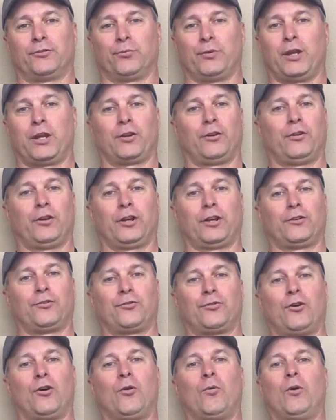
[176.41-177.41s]
We can only
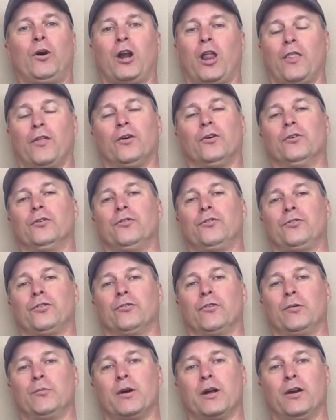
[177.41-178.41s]
control one of those, so
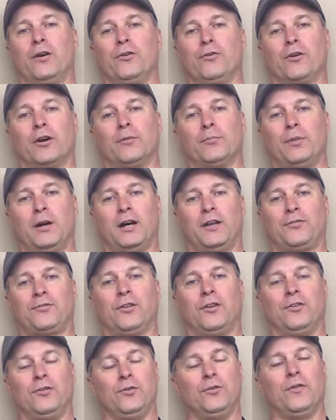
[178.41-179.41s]
we better do our best
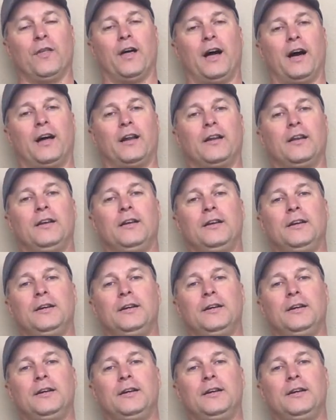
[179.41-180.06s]
to do that.